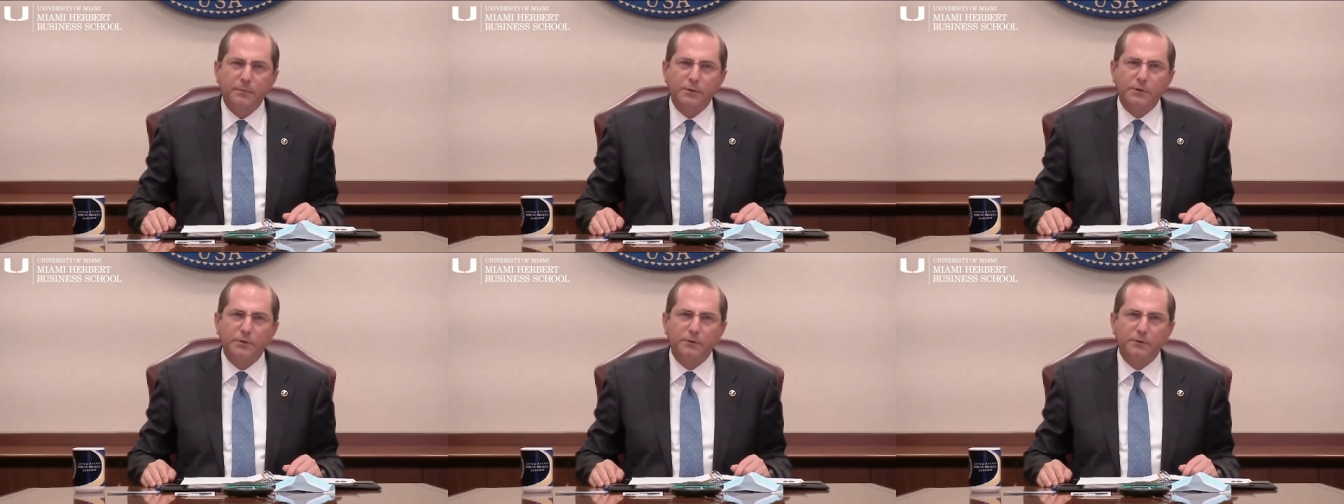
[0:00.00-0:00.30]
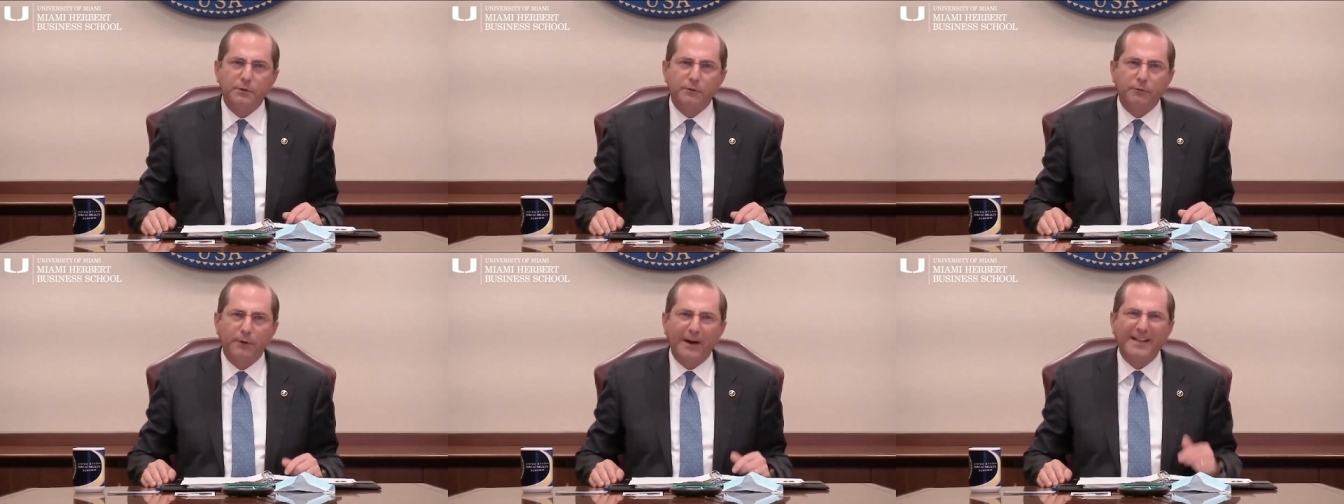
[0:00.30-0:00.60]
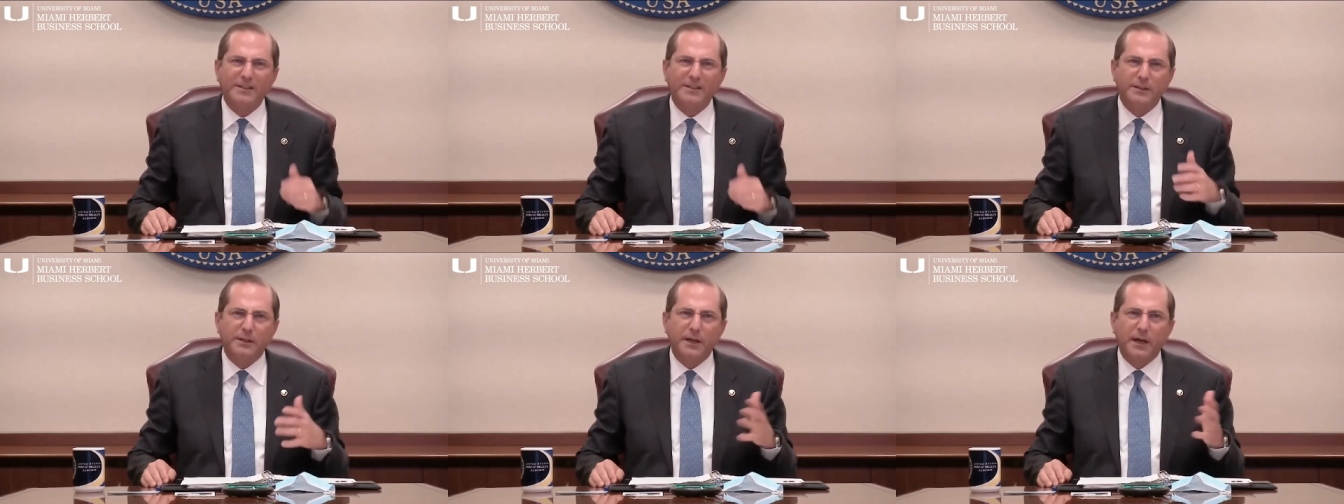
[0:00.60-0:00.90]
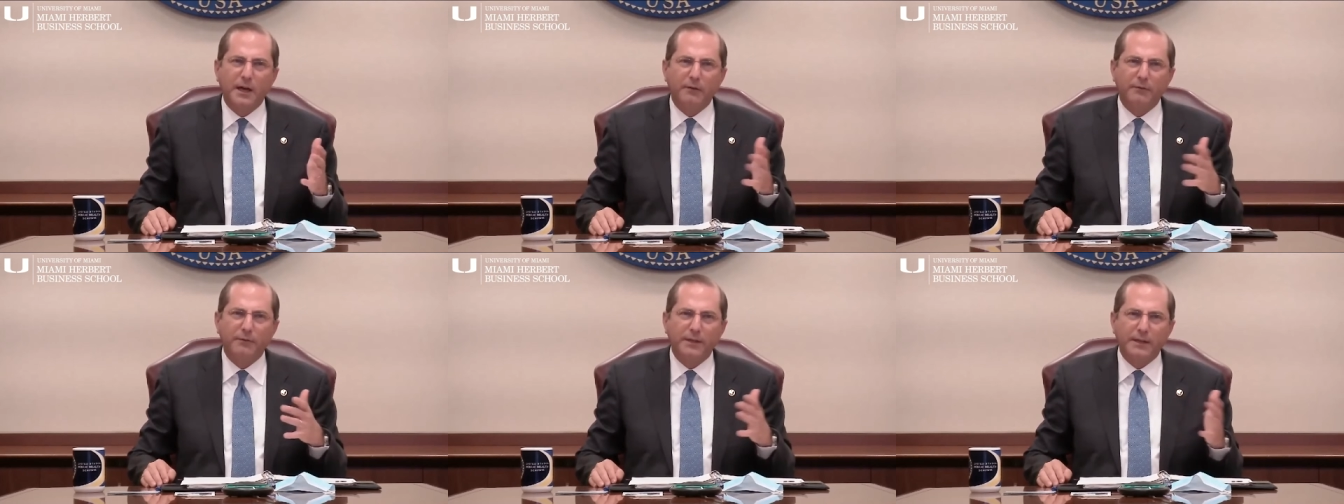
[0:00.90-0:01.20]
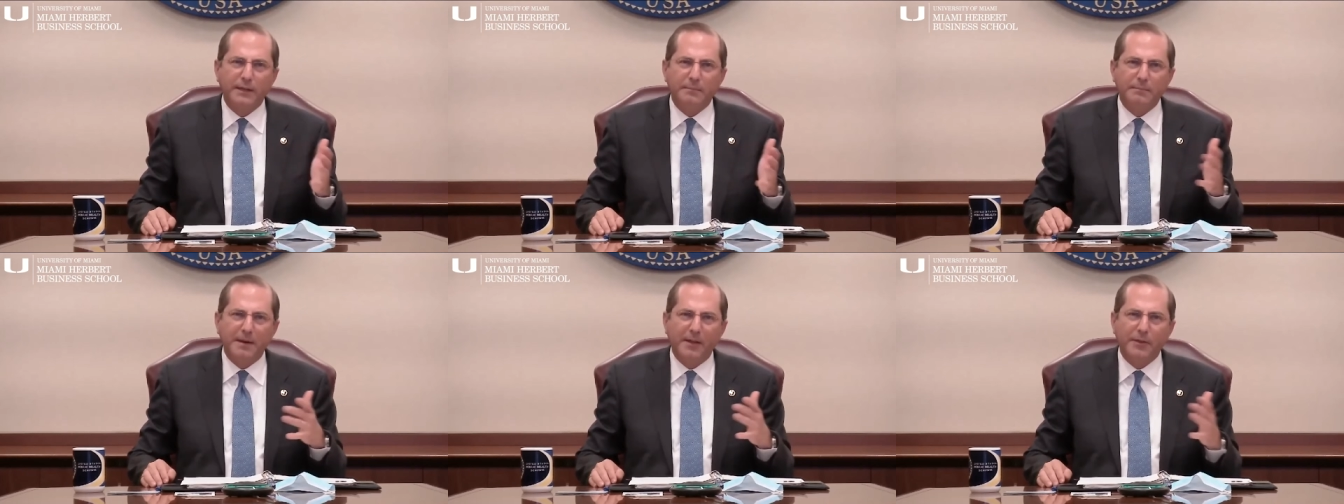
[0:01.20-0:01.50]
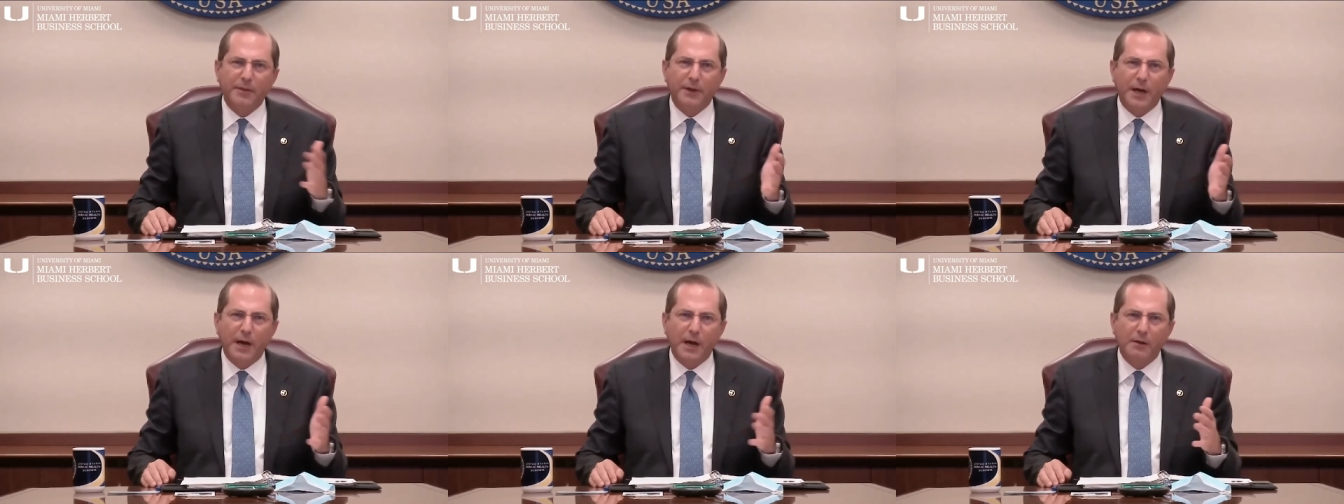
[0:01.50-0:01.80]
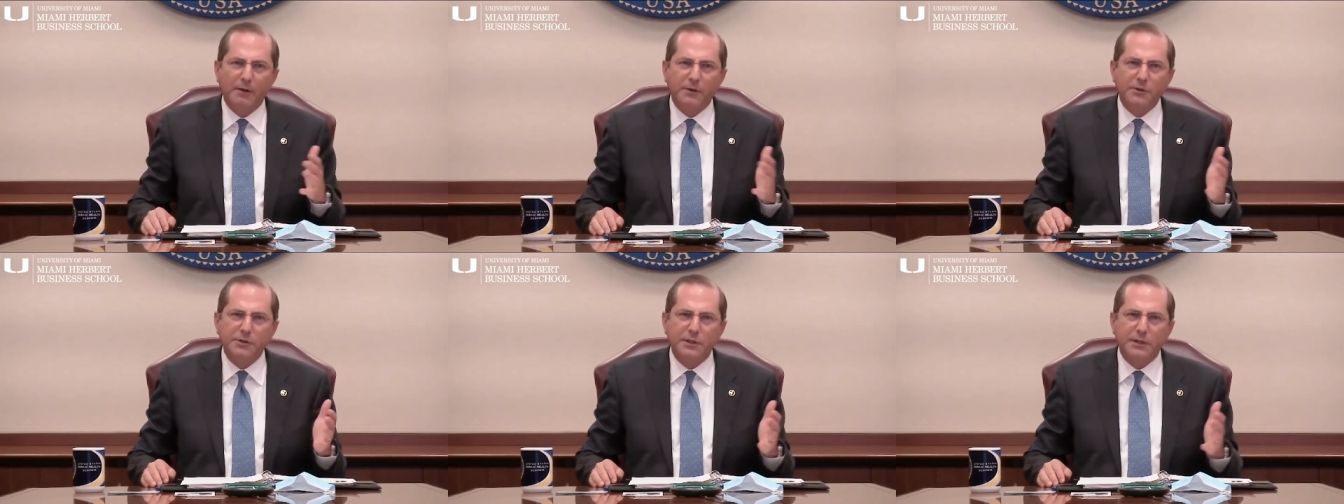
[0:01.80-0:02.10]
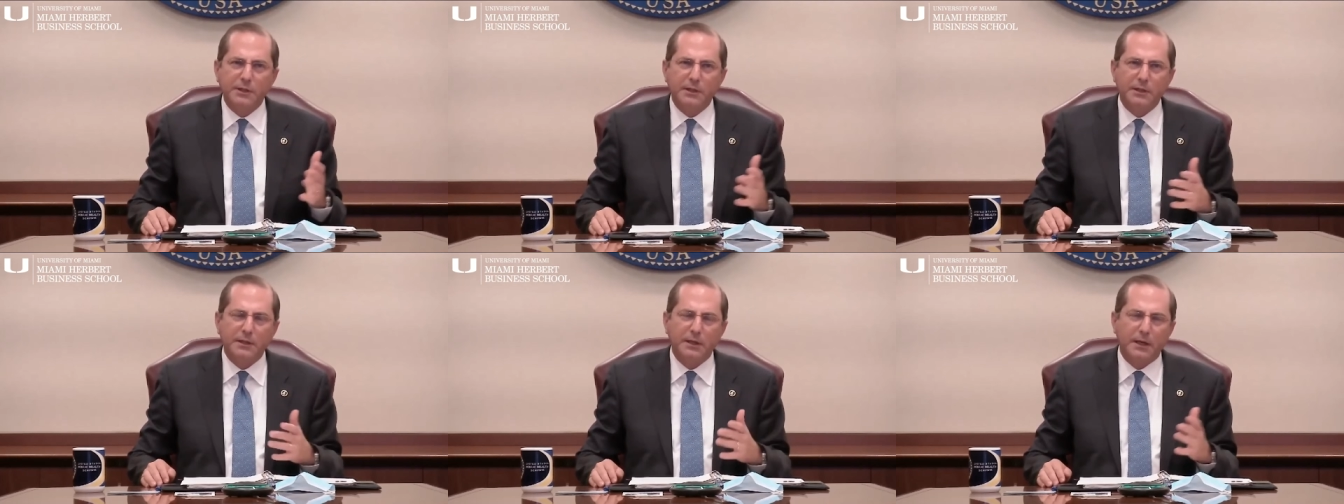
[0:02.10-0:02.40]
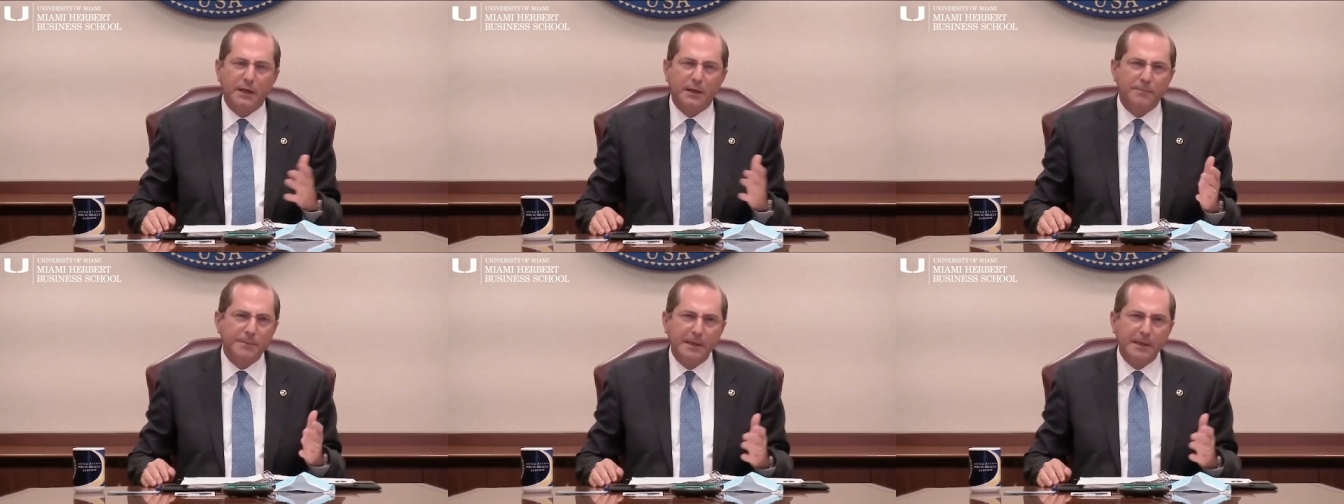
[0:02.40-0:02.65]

which is a Franklin Covey methodology.